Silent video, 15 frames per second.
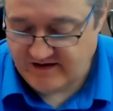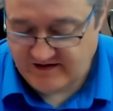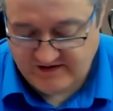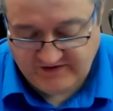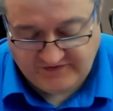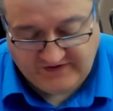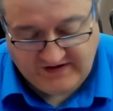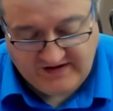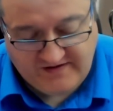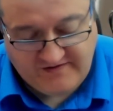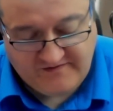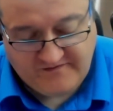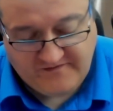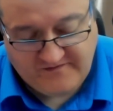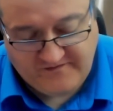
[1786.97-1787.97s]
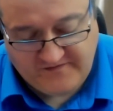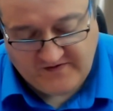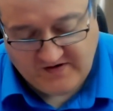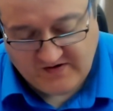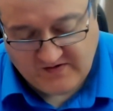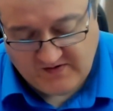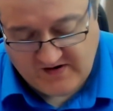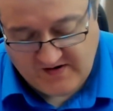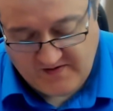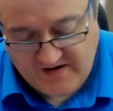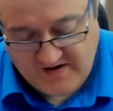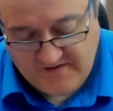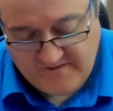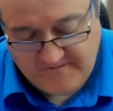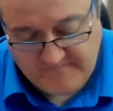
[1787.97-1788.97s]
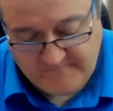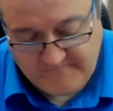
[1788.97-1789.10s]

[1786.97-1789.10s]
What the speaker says: looked at it for quite a while.